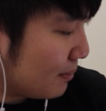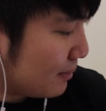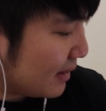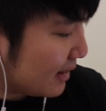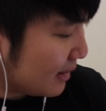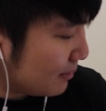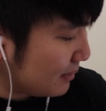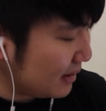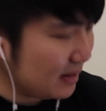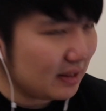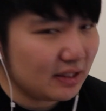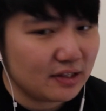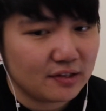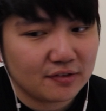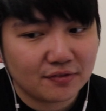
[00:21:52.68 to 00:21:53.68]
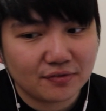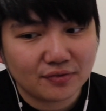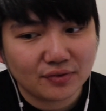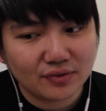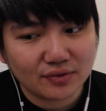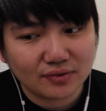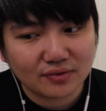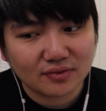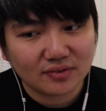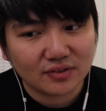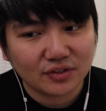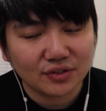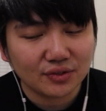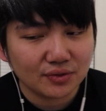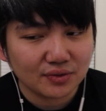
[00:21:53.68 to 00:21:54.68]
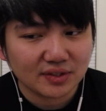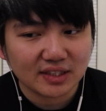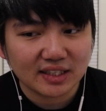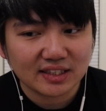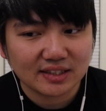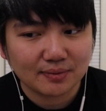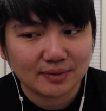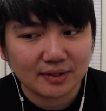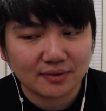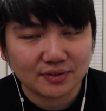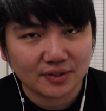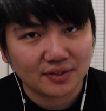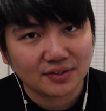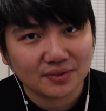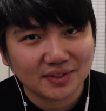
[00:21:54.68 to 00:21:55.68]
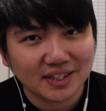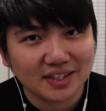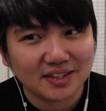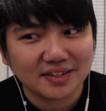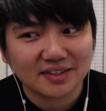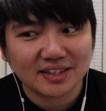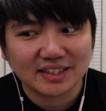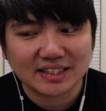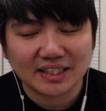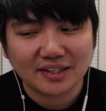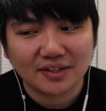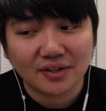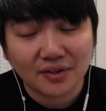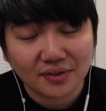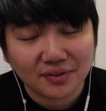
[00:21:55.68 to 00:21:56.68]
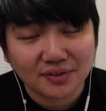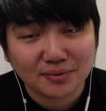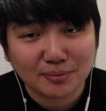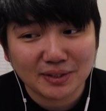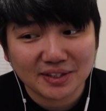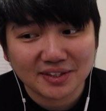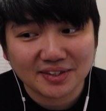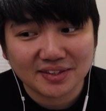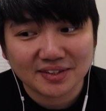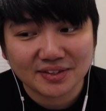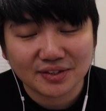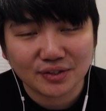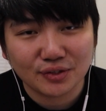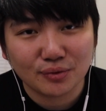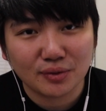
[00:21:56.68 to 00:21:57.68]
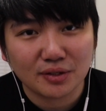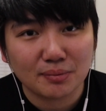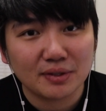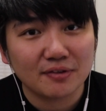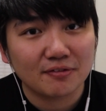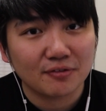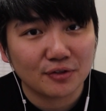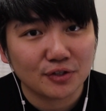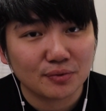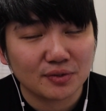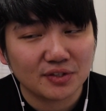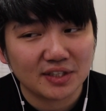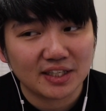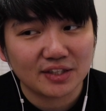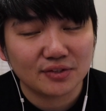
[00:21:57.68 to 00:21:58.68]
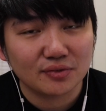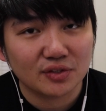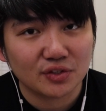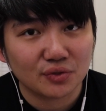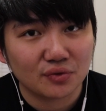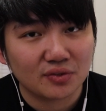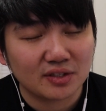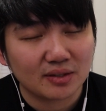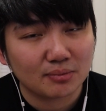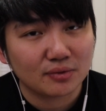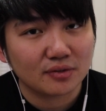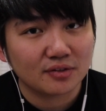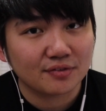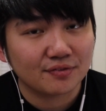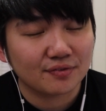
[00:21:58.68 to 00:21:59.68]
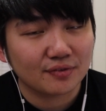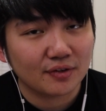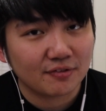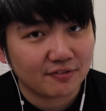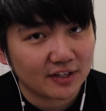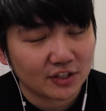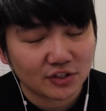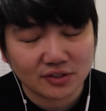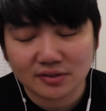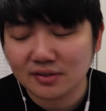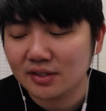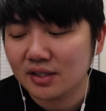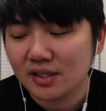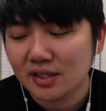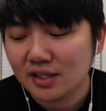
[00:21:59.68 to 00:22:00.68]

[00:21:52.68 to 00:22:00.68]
But I mean, if you use it and someone else also get it, that's kind of hard, because you want to be the first one to get to a certain number of affection.